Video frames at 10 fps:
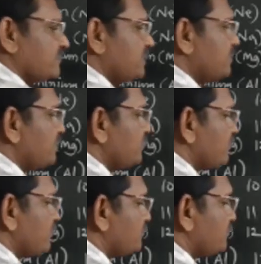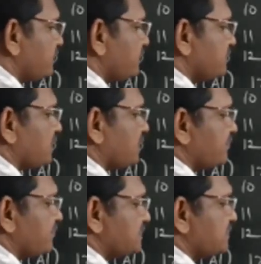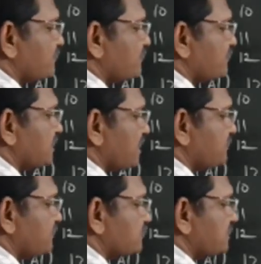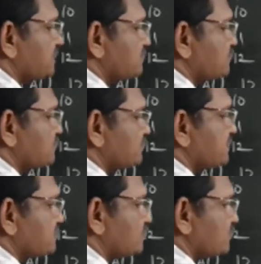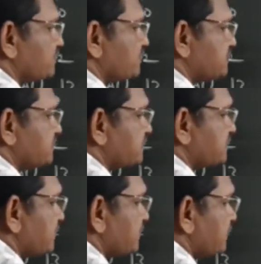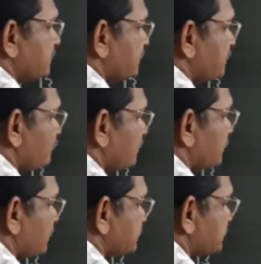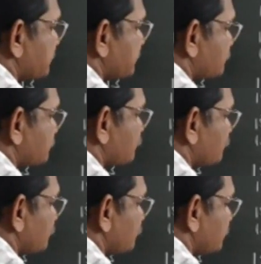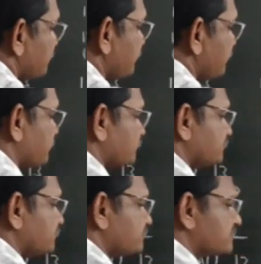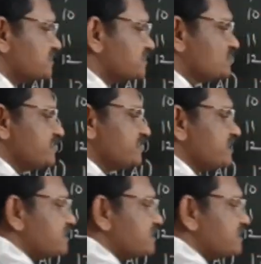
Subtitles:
Whenever you want to write the configuration, what happens? 1s2, 2s2, 2p6. Here what happens? 3s2, 3p2. So here